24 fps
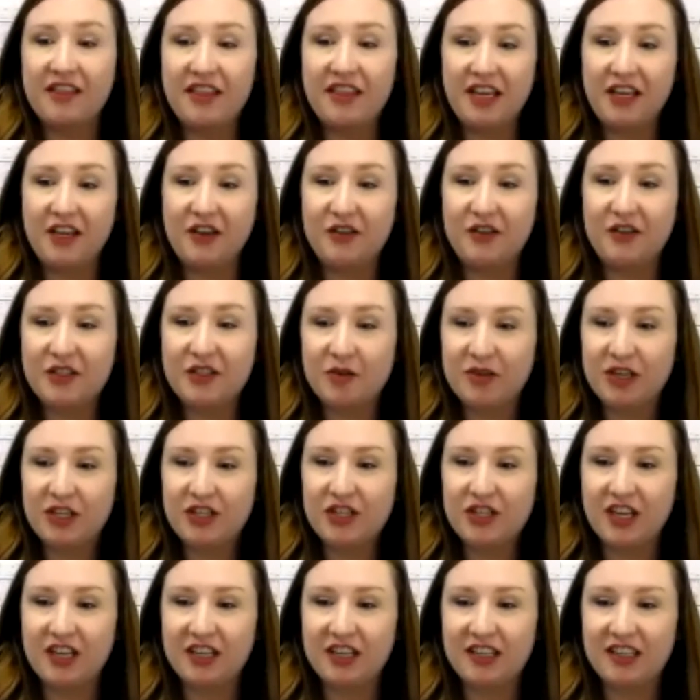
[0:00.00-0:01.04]
thank you so much,
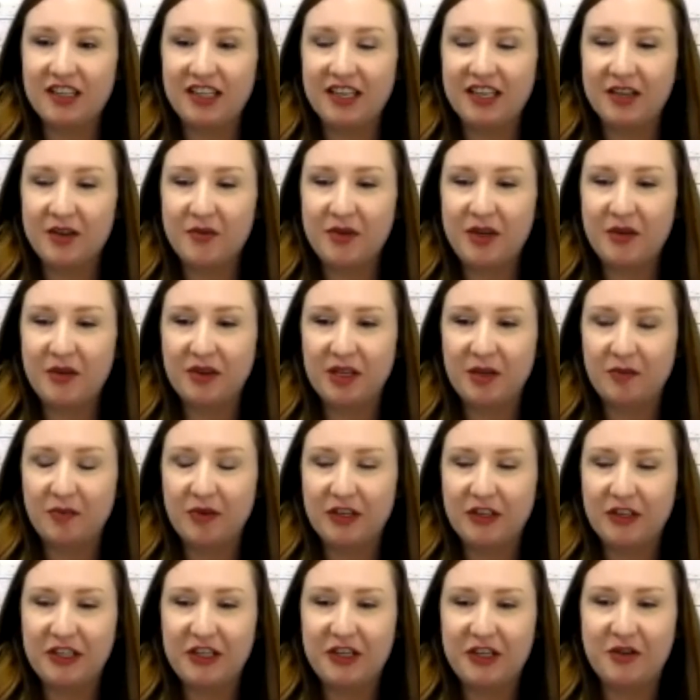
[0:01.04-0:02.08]
Ana Elena. We really
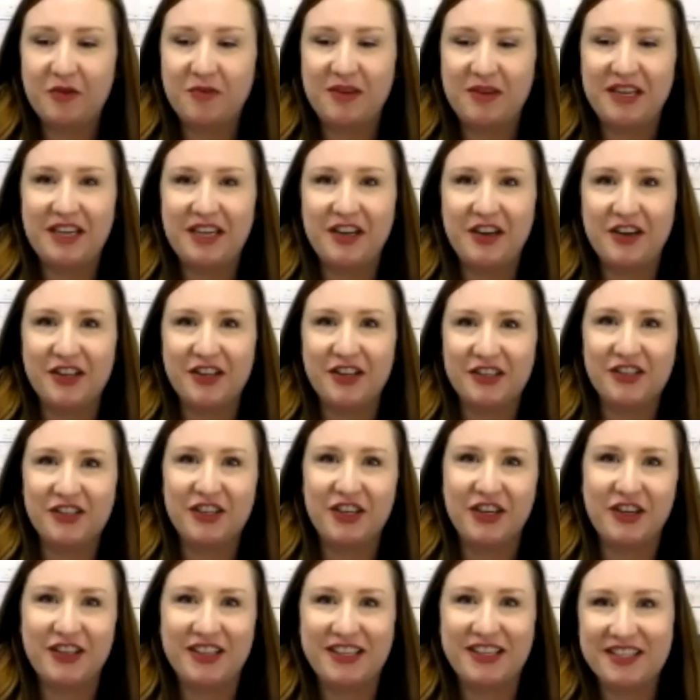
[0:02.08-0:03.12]
appreciate you being here to
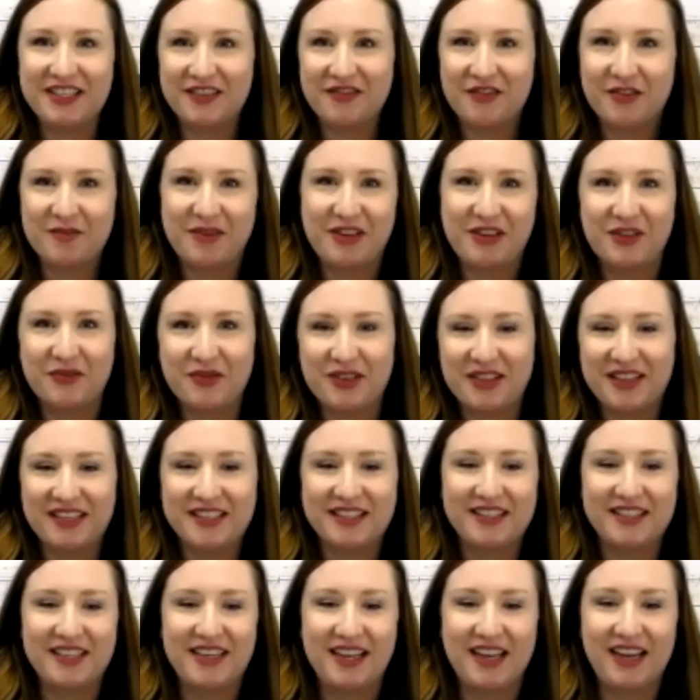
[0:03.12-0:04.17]
share this information with us
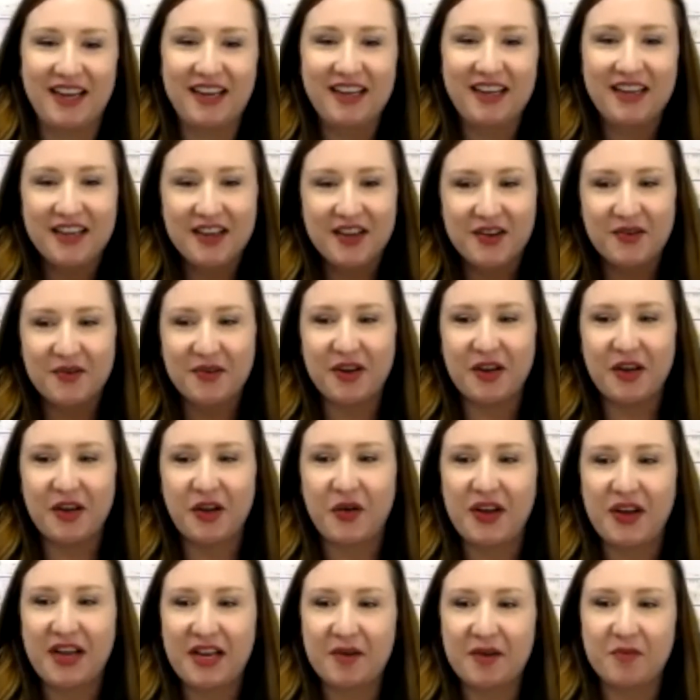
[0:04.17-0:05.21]
today. We're going to
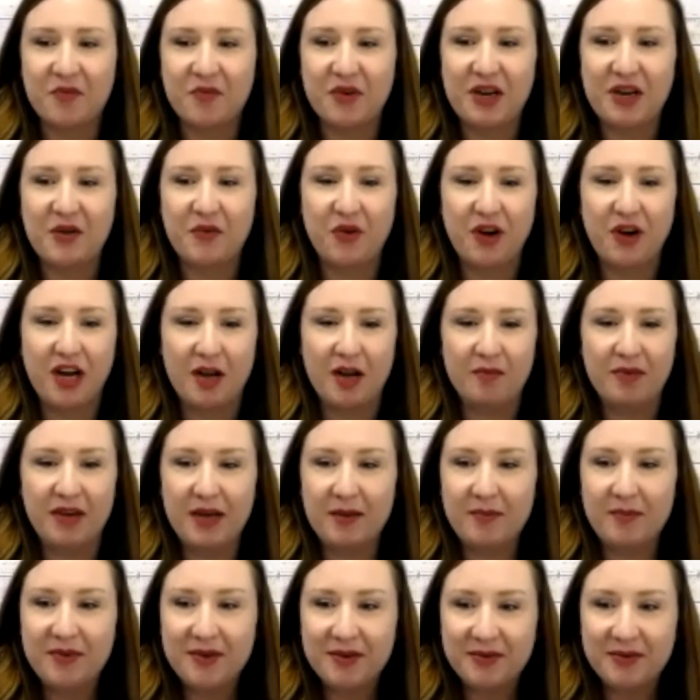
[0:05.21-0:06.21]
go ahead and bring Rob up.